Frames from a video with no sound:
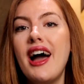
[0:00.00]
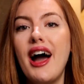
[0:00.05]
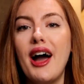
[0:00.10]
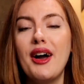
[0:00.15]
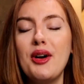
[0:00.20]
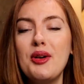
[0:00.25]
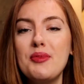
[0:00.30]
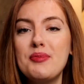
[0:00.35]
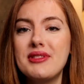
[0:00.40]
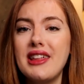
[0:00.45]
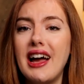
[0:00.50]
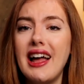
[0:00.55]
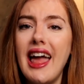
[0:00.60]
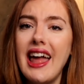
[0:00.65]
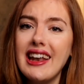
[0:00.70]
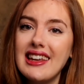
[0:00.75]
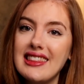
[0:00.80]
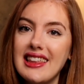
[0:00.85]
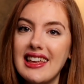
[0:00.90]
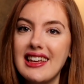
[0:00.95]
I hope that
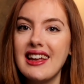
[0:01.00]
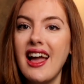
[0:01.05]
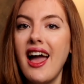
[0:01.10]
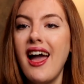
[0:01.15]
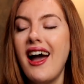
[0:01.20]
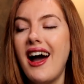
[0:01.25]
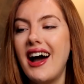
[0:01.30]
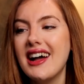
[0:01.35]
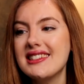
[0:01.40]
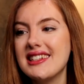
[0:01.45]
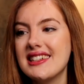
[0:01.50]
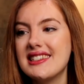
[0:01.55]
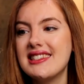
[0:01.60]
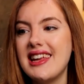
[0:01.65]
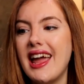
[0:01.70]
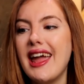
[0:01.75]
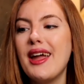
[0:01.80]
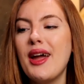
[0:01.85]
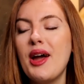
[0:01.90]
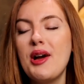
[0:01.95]
anything I said
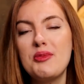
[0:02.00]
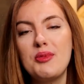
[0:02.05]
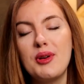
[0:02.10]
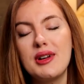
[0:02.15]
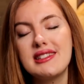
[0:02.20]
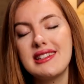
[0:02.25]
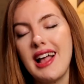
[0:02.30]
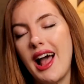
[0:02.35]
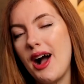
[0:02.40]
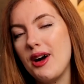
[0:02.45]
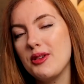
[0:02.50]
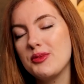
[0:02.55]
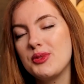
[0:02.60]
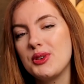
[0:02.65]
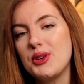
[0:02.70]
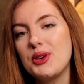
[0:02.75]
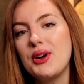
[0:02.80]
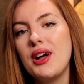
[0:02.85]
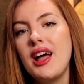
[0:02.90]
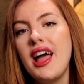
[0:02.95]
today was
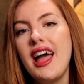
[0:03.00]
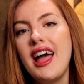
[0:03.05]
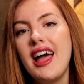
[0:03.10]
helpful.